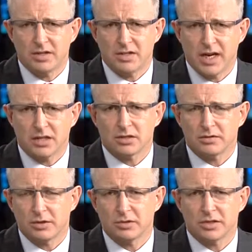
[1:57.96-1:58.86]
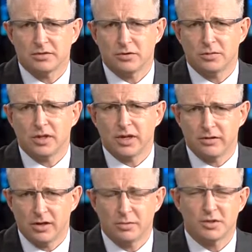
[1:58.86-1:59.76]
stature, of course, the former leader of
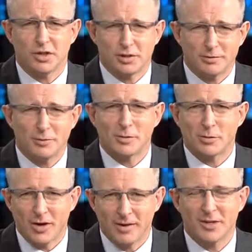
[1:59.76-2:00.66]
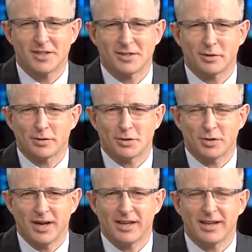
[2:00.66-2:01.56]
the opposition and former Prime Minister of
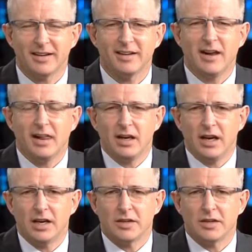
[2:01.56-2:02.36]
Australia, uh,